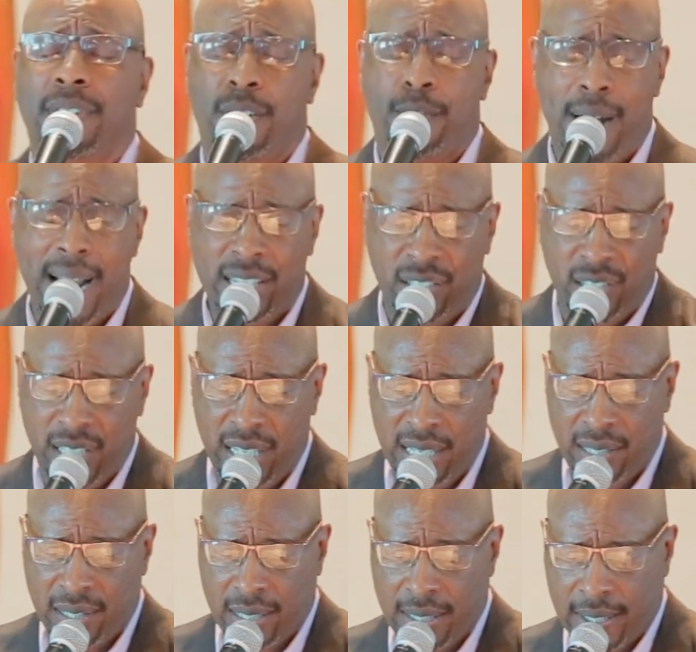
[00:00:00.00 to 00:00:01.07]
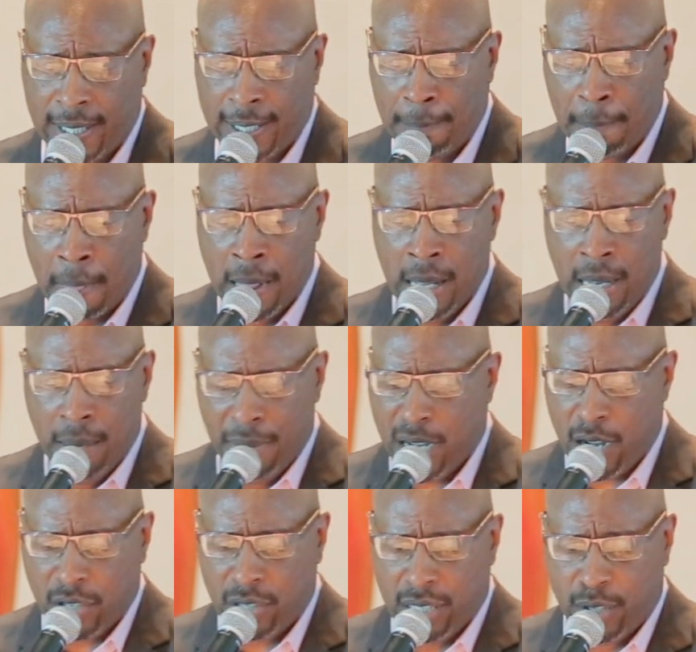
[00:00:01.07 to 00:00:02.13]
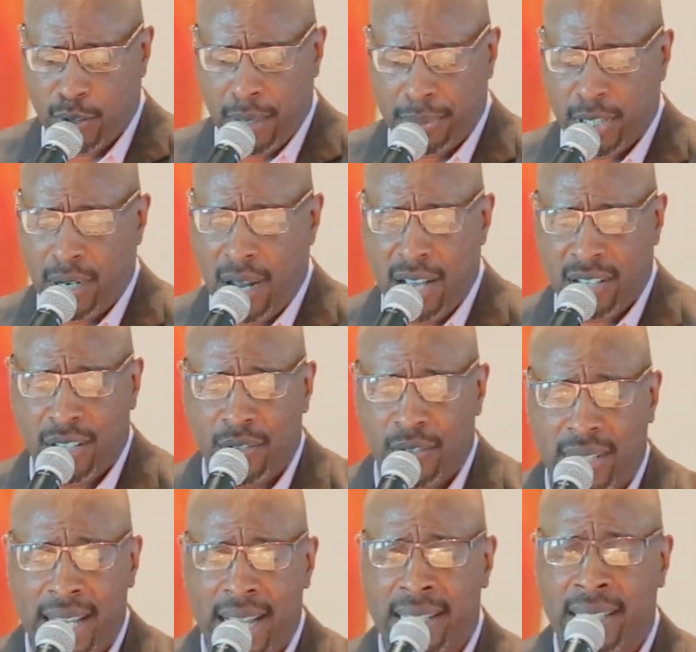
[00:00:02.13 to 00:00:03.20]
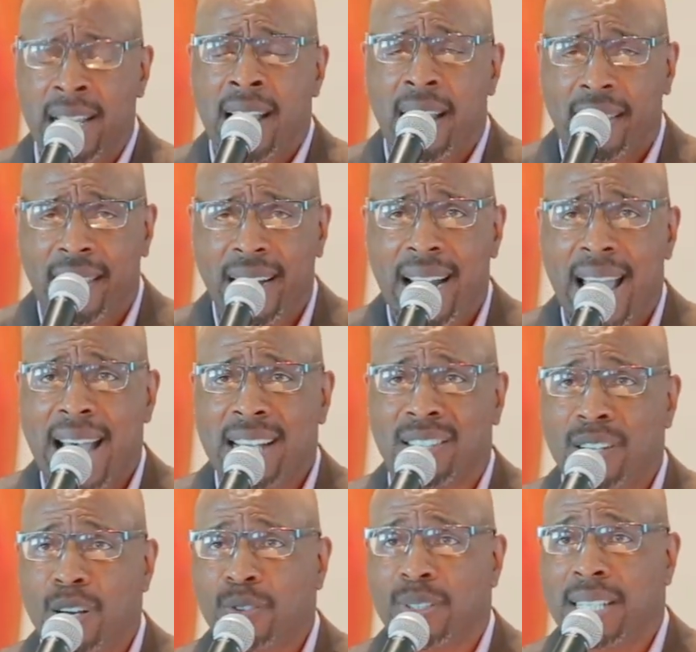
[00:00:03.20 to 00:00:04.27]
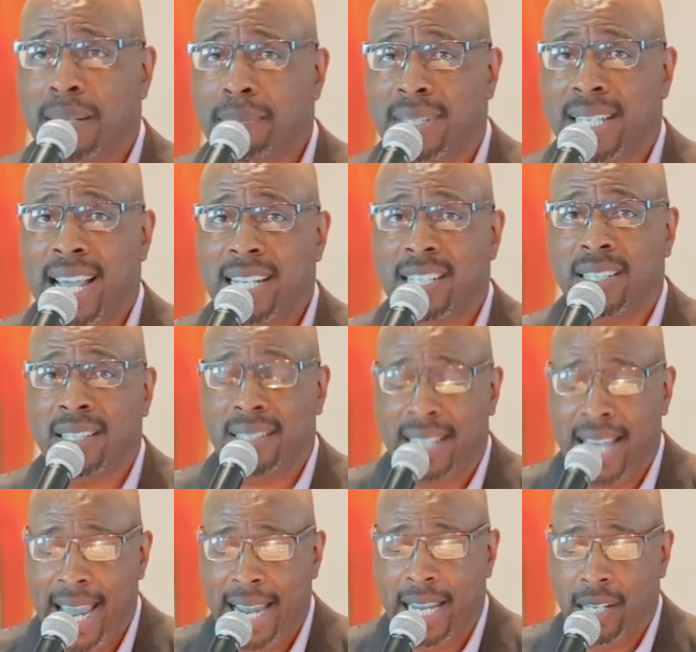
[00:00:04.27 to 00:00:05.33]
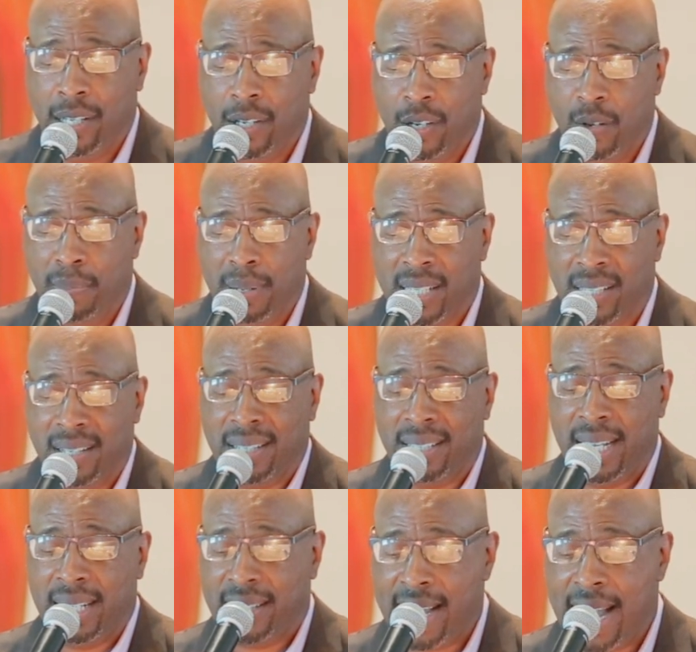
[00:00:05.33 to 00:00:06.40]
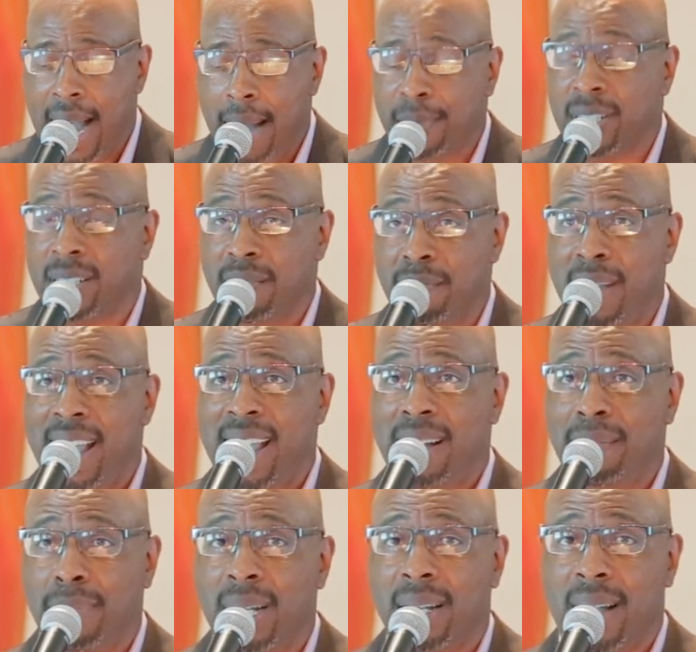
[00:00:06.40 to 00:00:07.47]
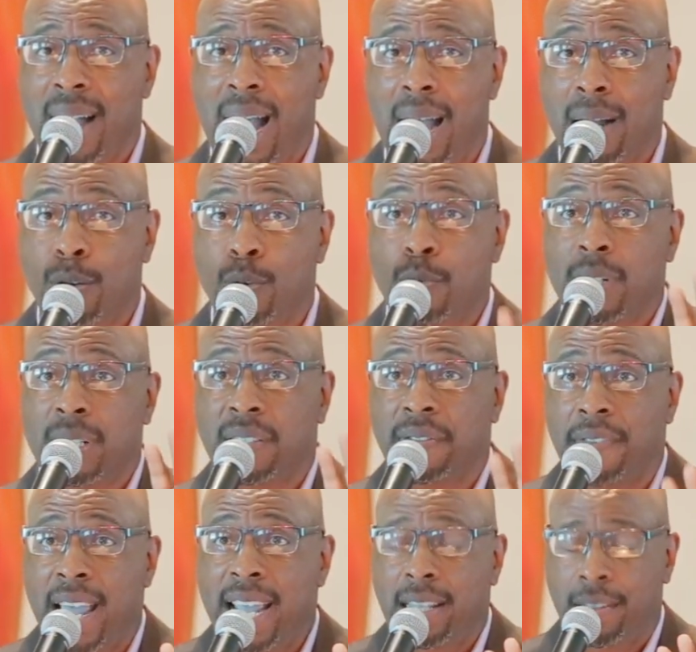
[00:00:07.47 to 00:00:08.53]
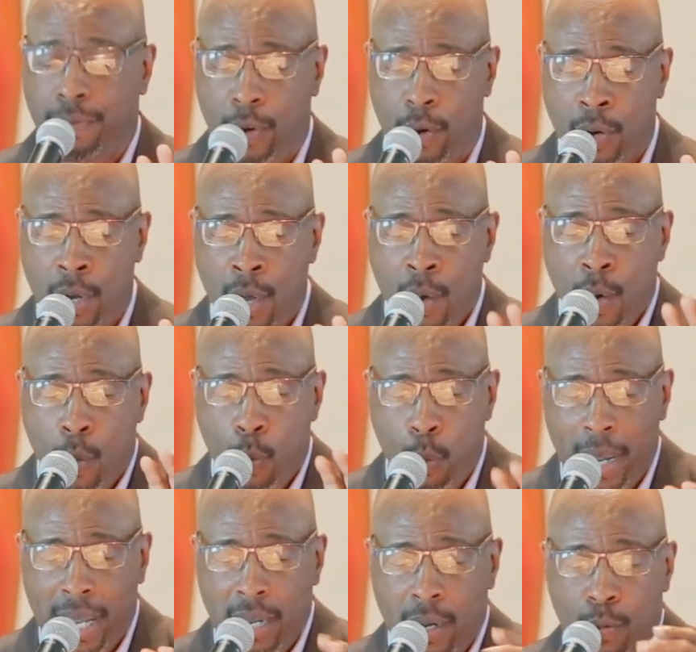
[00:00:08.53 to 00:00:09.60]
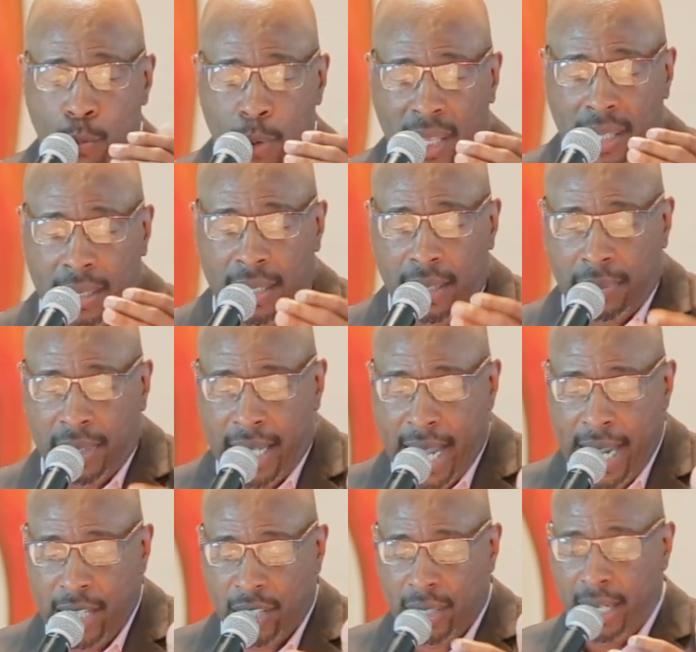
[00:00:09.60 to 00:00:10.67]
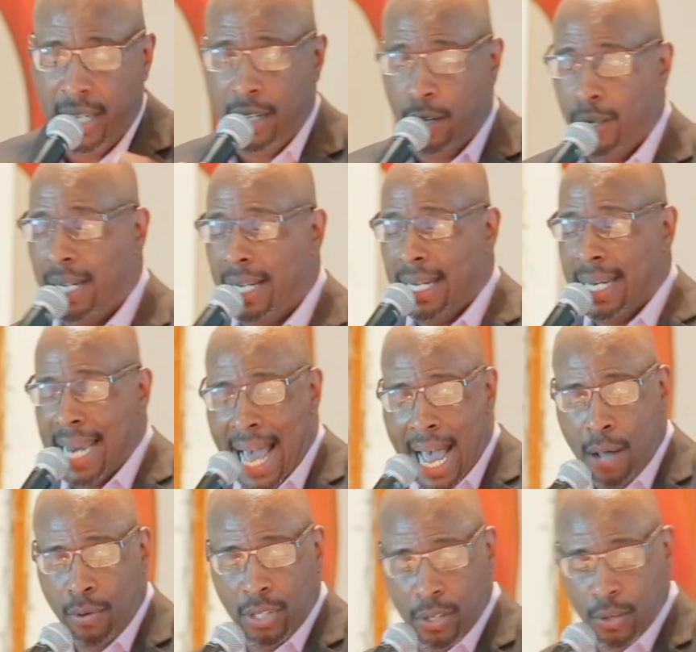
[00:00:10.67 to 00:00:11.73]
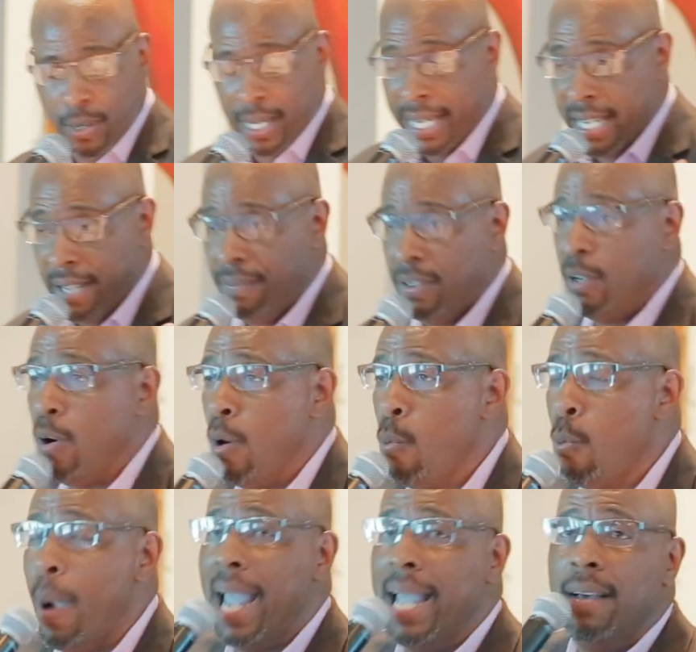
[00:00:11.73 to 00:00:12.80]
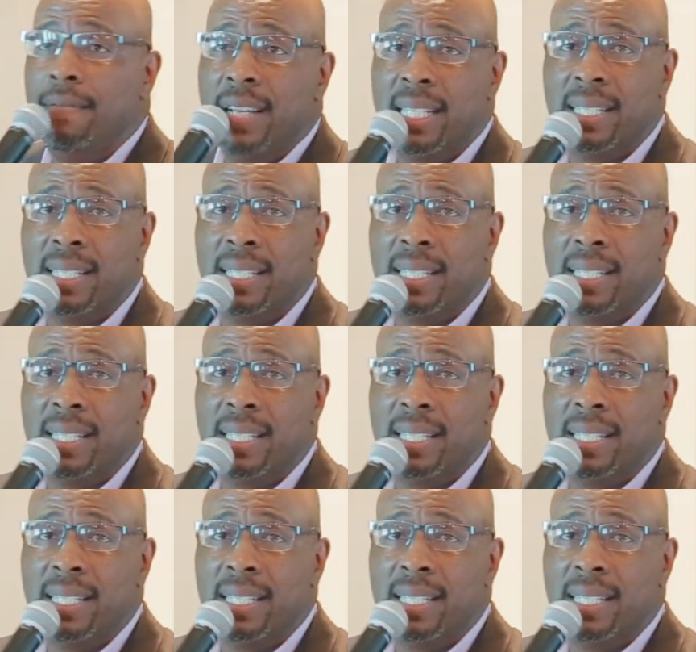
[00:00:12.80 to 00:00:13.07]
for Christ Jesus because the scripture also says, there has no temptation taken you, but such as common to man, but God who is faithful will with the temptation, he'll allow you and give you a way of